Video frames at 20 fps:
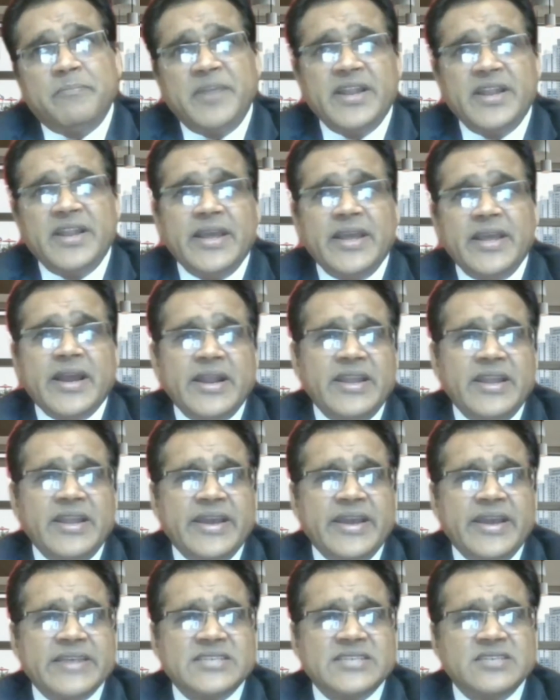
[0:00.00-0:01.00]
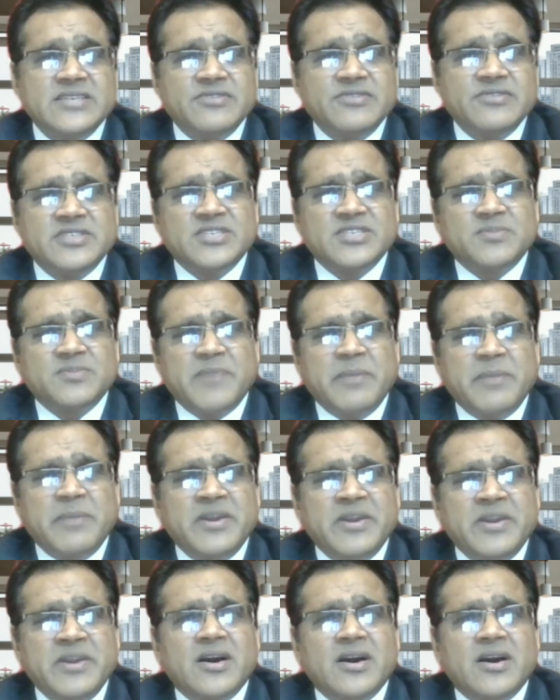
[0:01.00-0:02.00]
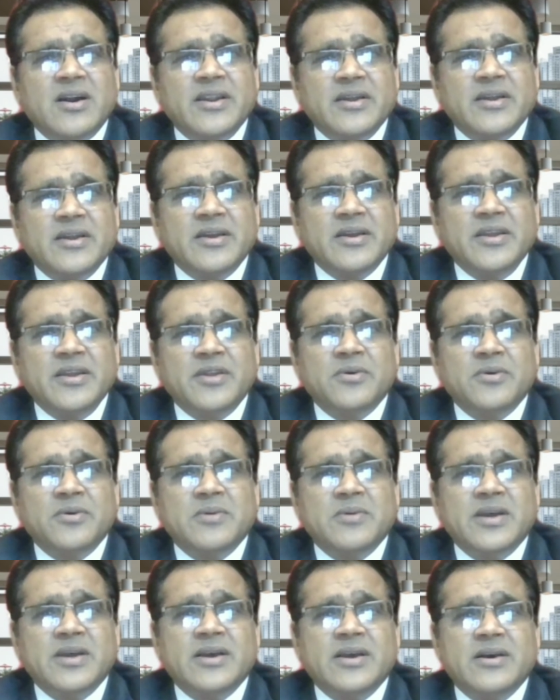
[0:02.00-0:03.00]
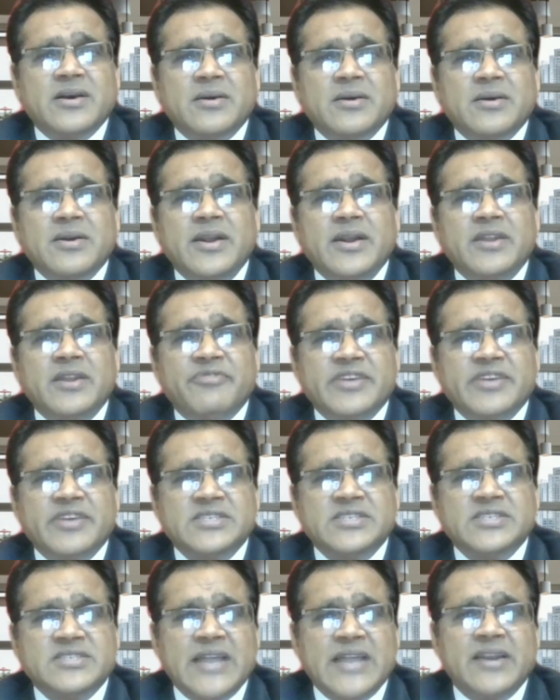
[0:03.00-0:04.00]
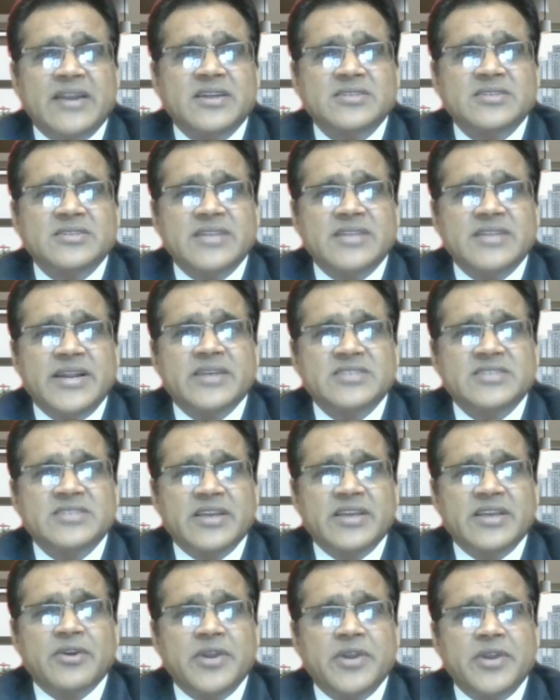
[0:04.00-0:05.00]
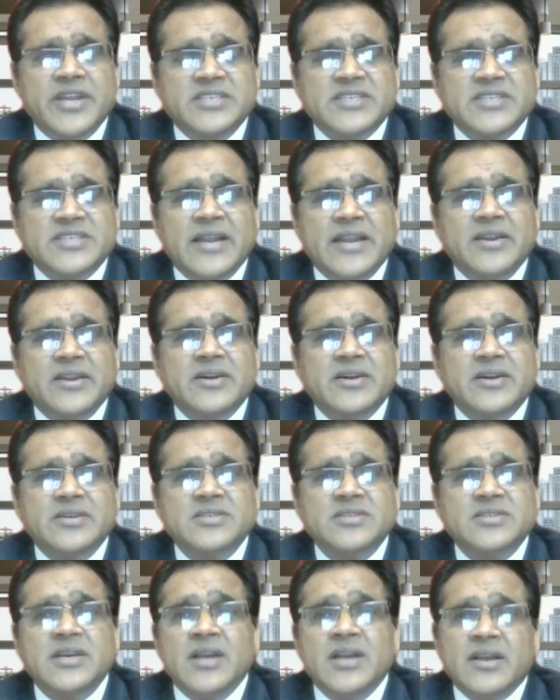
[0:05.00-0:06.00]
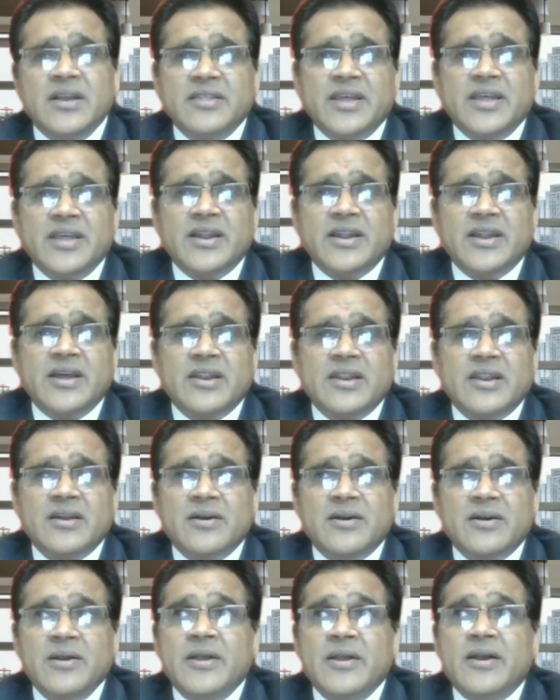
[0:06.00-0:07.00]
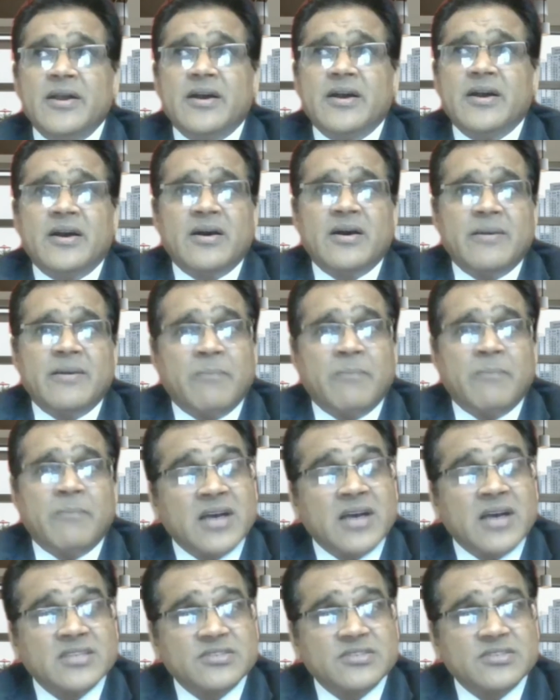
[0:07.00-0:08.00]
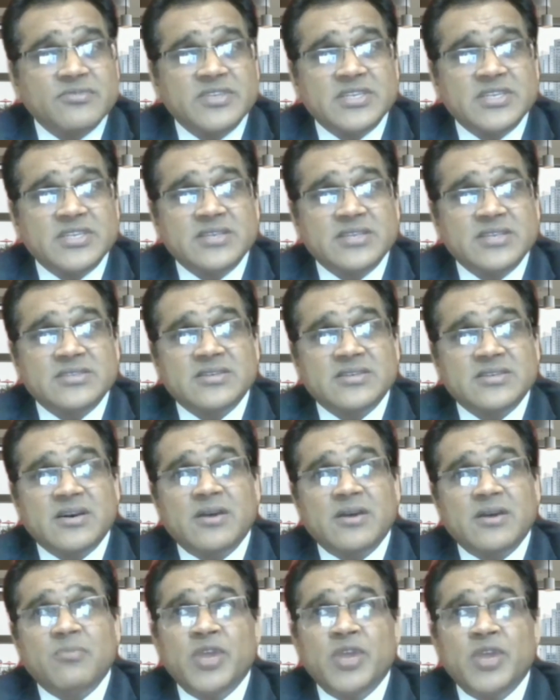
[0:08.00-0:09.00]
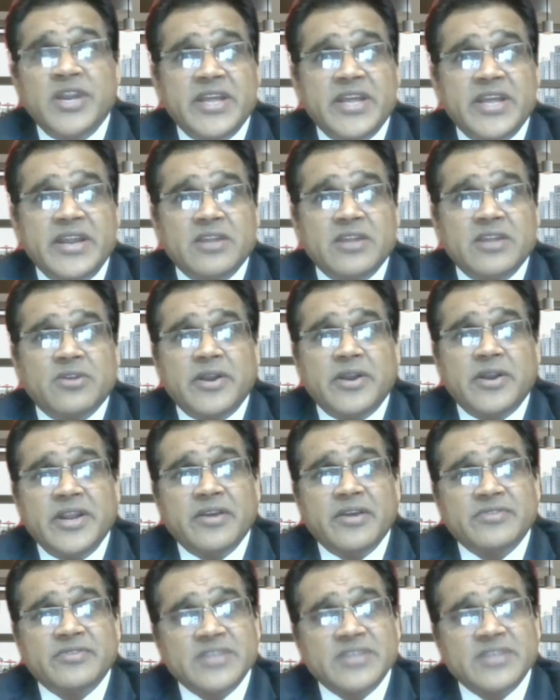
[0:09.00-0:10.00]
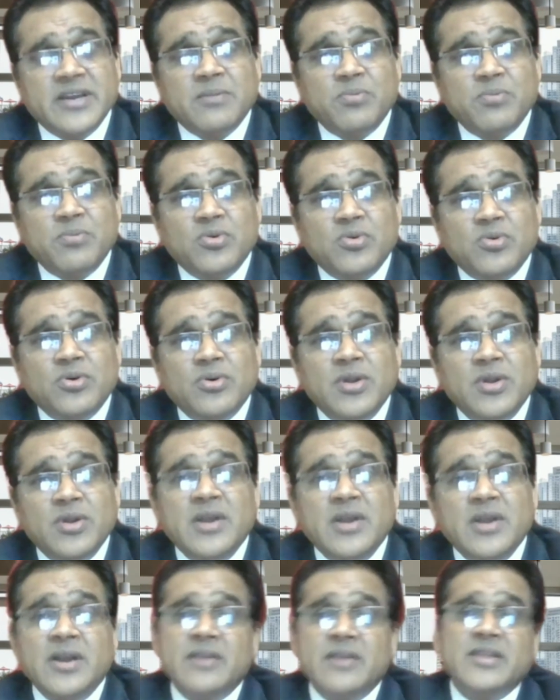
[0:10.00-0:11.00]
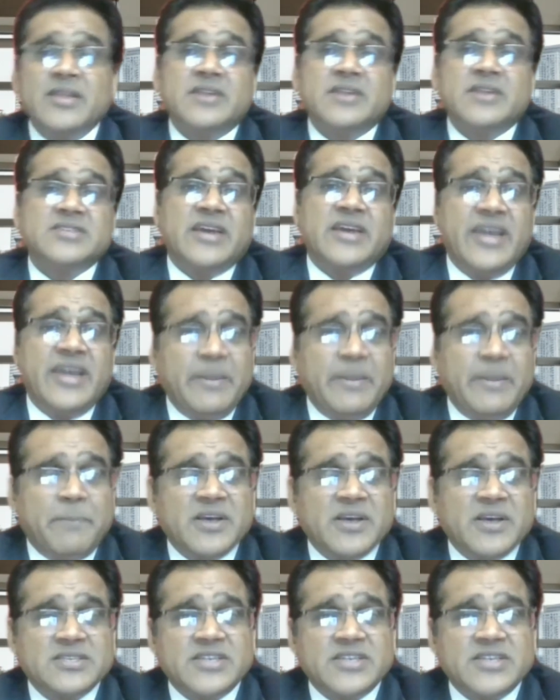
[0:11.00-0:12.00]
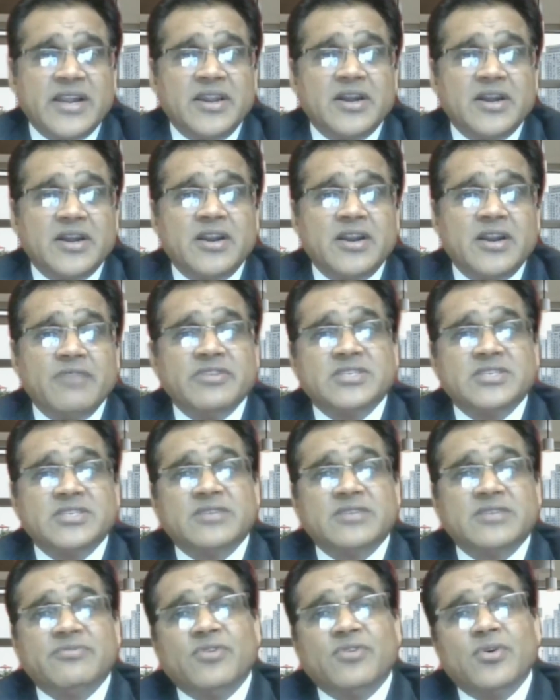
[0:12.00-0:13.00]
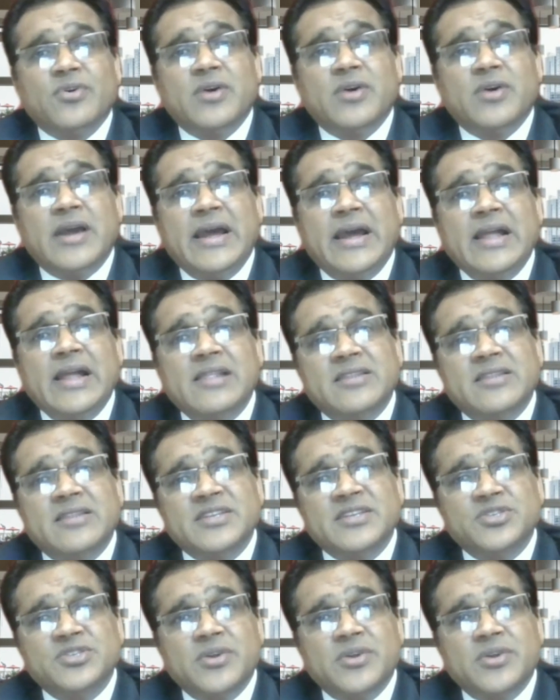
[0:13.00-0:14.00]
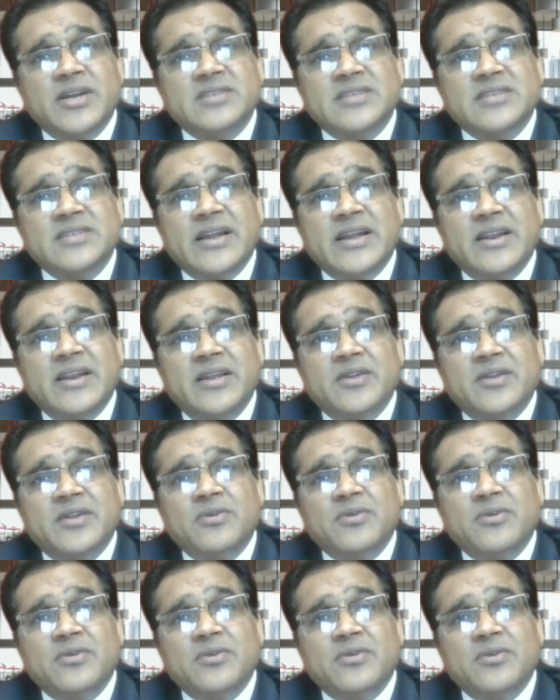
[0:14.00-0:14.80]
PDI DSS, which is payment card, interface standards, data security standards. There are MAS, which is Monetary Authority of Singapore. There is a HIPAA standard, which is for health insurance and